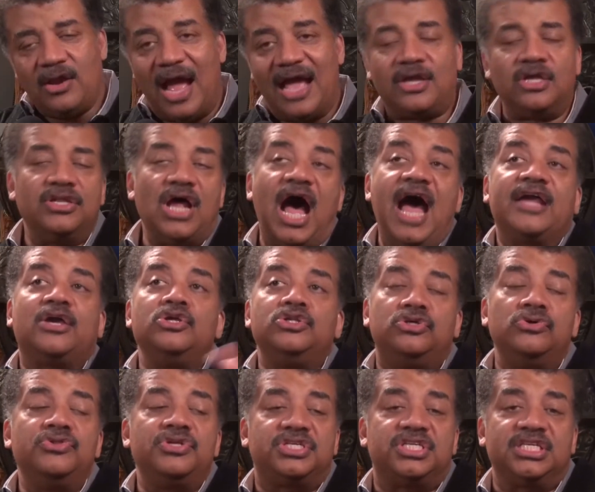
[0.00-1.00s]
I could
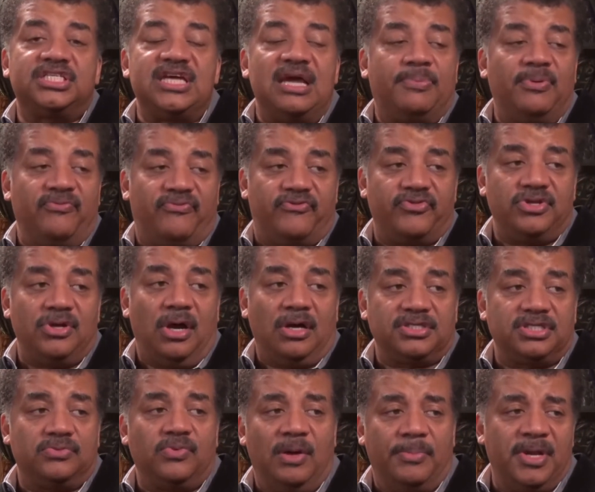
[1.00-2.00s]
do this example for dogs
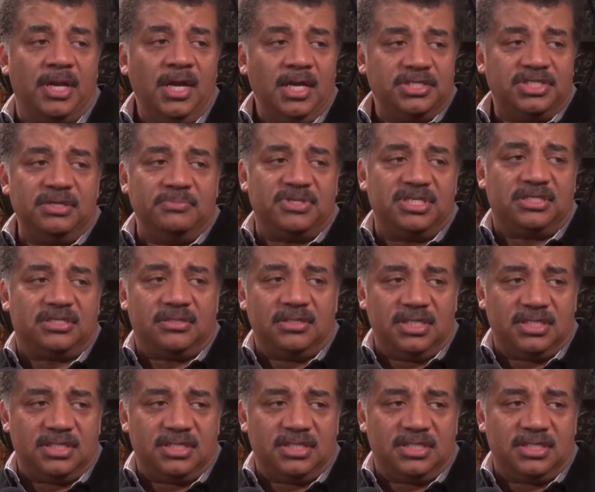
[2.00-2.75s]
as well, but chimps is